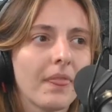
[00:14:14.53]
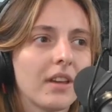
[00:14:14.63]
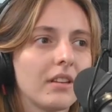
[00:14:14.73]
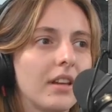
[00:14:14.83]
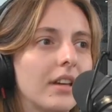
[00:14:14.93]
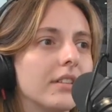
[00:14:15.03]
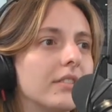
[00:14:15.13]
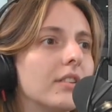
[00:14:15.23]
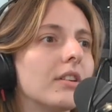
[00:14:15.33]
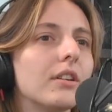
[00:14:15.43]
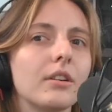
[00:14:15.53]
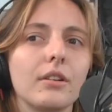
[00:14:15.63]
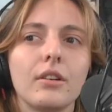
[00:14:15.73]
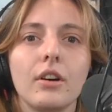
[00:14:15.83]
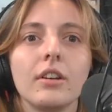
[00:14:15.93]
like
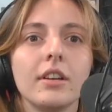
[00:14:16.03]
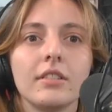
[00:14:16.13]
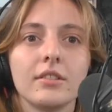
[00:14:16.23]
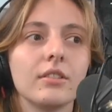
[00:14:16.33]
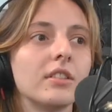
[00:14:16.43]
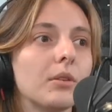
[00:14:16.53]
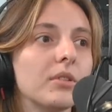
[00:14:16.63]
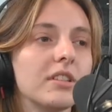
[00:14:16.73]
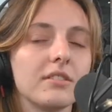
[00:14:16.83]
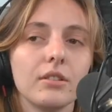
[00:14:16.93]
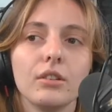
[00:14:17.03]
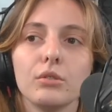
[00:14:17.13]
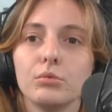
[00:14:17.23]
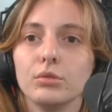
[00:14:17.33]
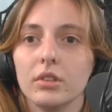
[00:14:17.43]
it's a Taiwanese girl
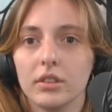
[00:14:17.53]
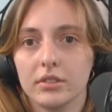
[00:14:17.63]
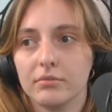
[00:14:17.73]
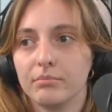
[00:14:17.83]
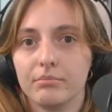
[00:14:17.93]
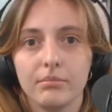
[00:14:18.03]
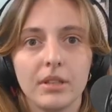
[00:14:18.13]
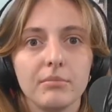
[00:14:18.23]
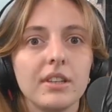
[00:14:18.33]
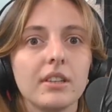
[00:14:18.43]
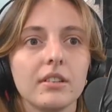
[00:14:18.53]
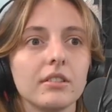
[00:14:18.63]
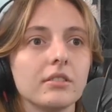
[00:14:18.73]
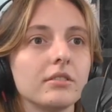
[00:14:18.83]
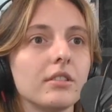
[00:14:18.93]
who made me
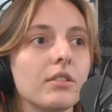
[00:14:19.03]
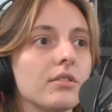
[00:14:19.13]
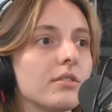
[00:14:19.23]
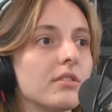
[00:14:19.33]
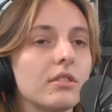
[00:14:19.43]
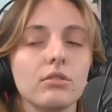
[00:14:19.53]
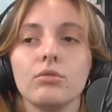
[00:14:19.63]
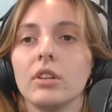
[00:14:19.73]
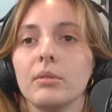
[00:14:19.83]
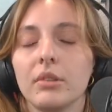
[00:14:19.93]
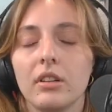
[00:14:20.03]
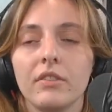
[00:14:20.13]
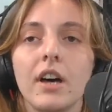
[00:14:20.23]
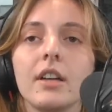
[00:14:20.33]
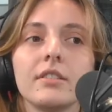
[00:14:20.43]
a city trip and all
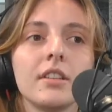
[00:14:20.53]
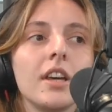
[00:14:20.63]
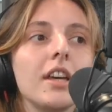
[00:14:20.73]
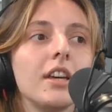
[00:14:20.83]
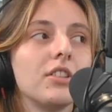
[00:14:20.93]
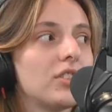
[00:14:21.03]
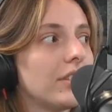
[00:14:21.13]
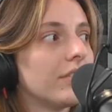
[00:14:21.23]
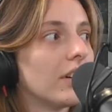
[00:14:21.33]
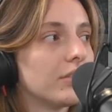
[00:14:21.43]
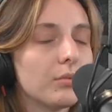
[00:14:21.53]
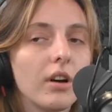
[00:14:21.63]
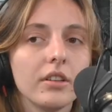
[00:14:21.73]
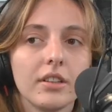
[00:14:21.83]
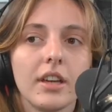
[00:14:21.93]
that. She got
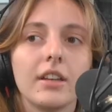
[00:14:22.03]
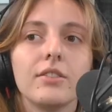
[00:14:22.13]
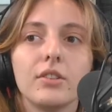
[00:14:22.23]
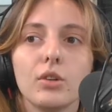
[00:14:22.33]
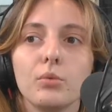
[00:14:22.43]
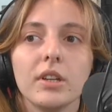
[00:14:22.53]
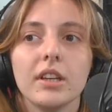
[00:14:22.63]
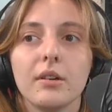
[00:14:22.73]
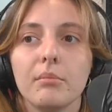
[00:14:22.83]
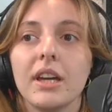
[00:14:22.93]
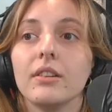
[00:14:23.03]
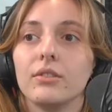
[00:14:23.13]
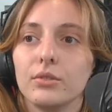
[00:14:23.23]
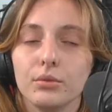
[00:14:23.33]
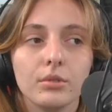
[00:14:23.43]
one, and so we made a
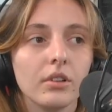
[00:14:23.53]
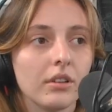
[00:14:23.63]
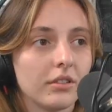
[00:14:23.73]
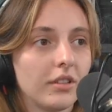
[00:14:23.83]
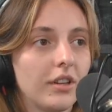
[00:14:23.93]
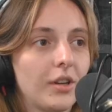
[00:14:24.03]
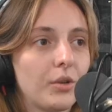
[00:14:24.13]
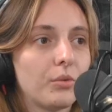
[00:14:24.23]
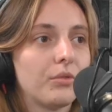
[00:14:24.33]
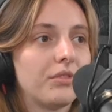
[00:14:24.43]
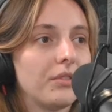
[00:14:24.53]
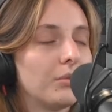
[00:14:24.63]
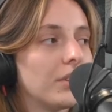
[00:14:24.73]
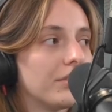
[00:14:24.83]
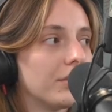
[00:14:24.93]
tour
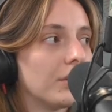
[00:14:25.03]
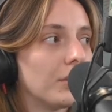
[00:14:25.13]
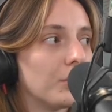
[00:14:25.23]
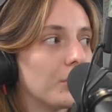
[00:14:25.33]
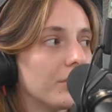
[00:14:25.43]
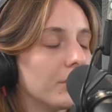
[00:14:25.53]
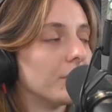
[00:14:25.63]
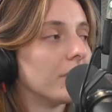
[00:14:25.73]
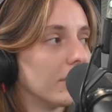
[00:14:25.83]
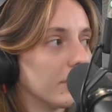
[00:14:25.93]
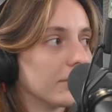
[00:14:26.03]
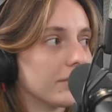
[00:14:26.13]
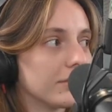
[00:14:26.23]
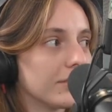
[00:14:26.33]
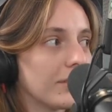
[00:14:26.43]
with her
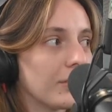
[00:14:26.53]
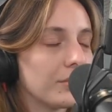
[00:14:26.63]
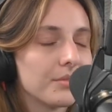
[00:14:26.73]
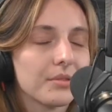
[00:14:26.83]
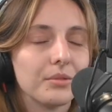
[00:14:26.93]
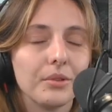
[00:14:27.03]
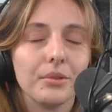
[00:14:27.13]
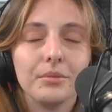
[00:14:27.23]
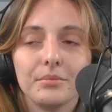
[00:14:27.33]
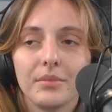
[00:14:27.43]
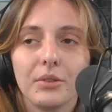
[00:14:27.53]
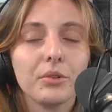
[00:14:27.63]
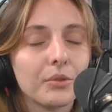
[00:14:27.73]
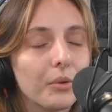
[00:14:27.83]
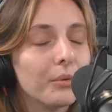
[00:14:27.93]
on her scooter. It
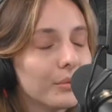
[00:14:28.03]
was cool.